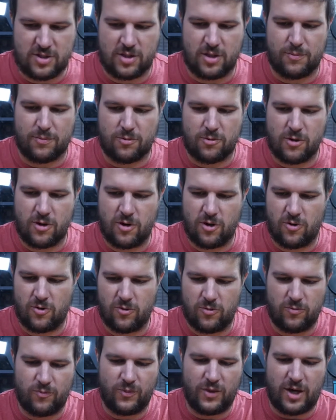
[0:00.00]

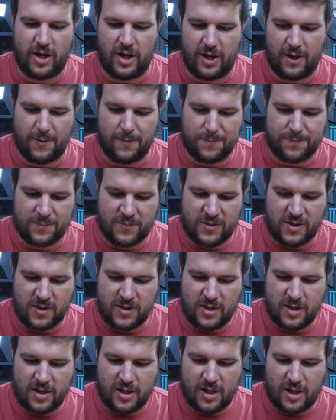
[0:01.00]
Pro
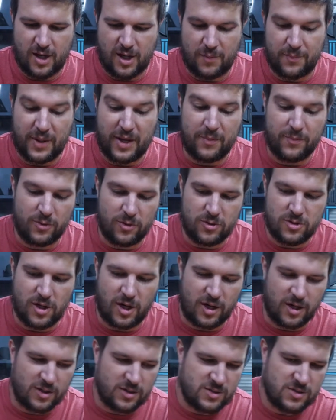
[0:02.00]
bamboo
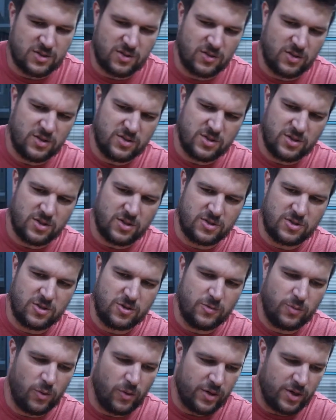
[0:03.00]
darts, so these are the
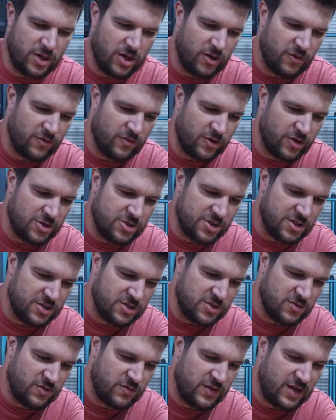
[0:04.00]
2.0 version.
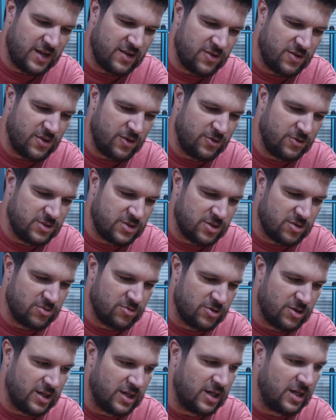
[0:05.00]
So we've got those
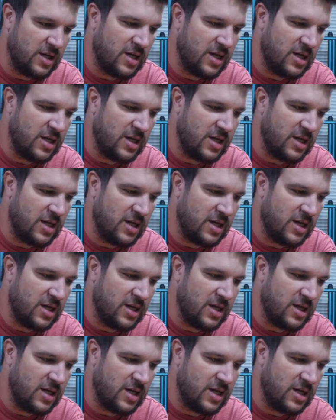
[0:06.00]
three.